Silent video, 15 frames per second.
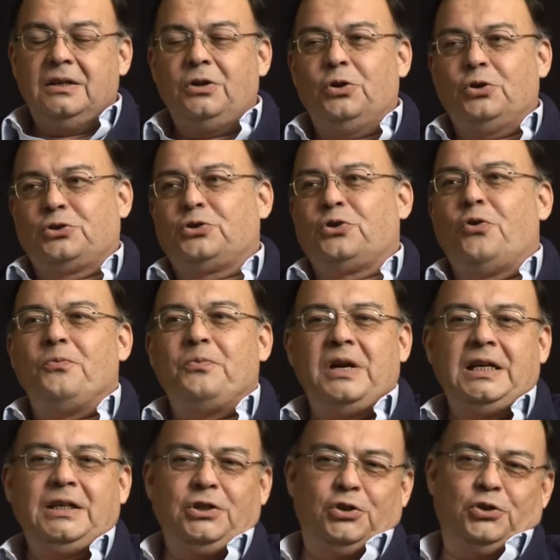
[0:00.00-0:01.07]

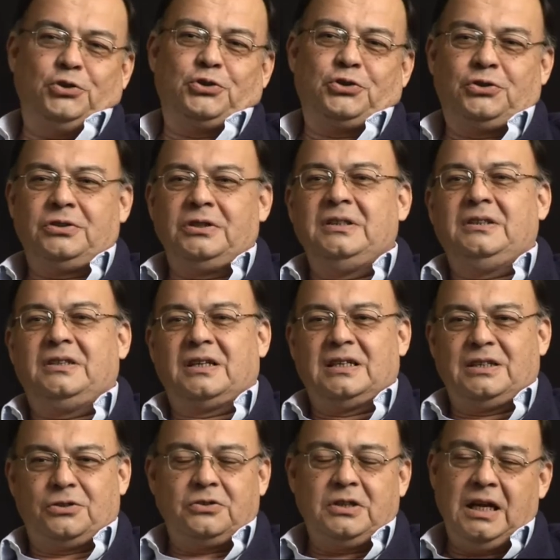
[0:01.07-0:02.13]
International trade union
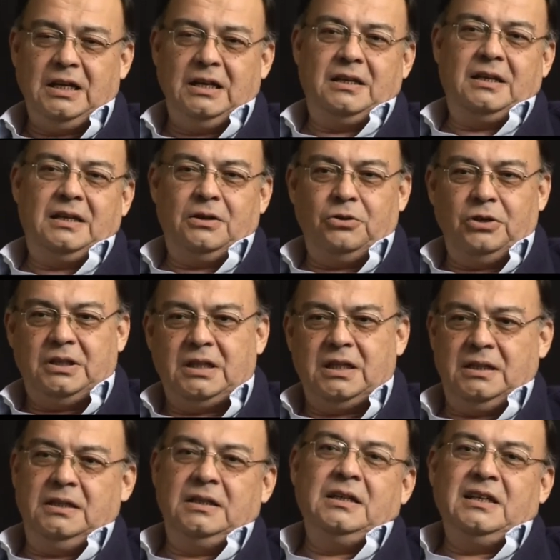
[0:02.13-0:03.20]
agreements on working
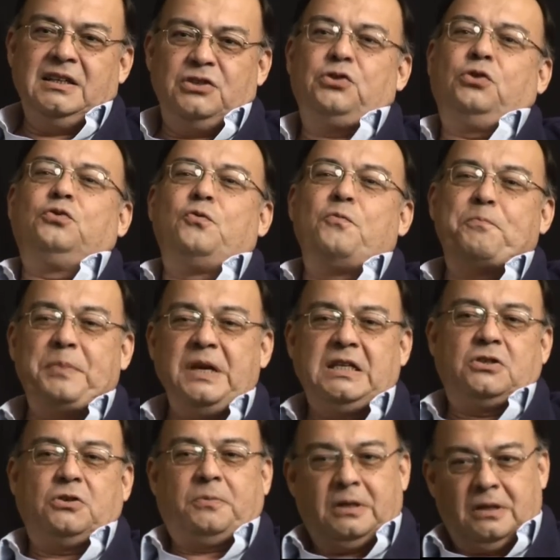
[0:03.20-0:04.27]
conditions are the
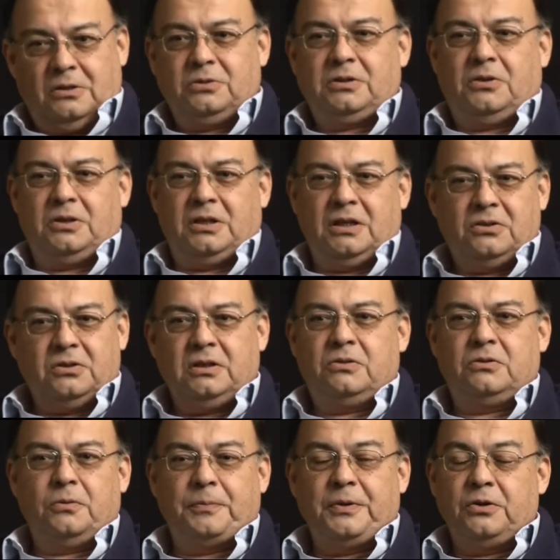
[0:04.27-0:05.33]
floor for workers in
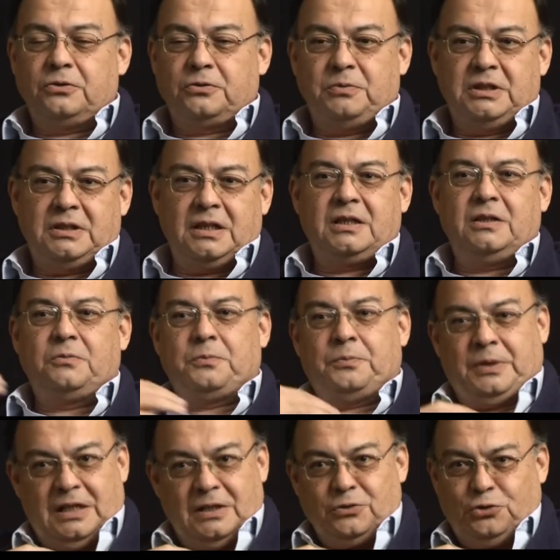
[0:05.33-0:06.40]
developed nations.
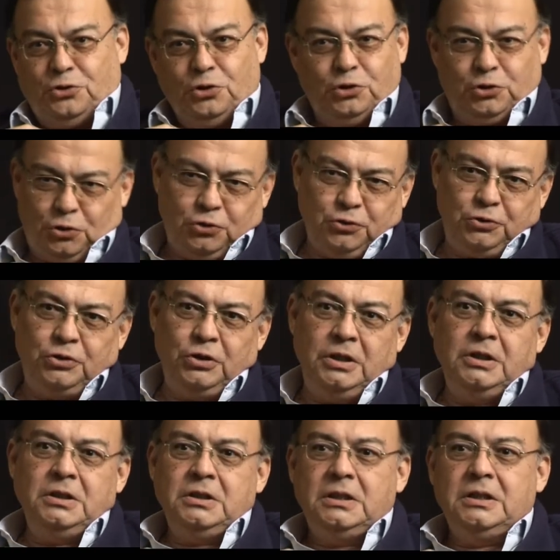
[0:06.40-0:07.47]
For us, they are
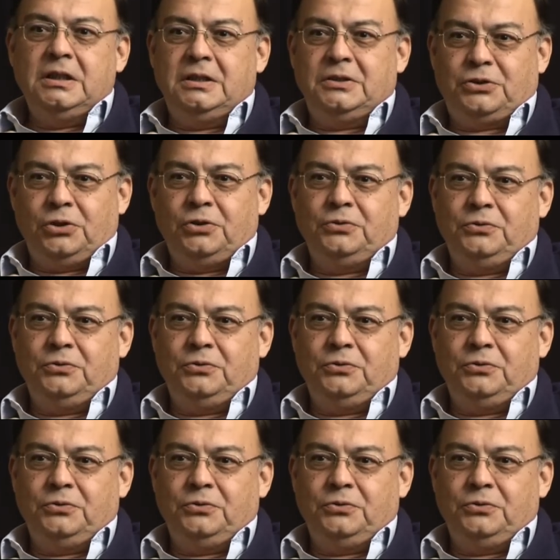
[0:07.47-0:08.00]
the ceiling.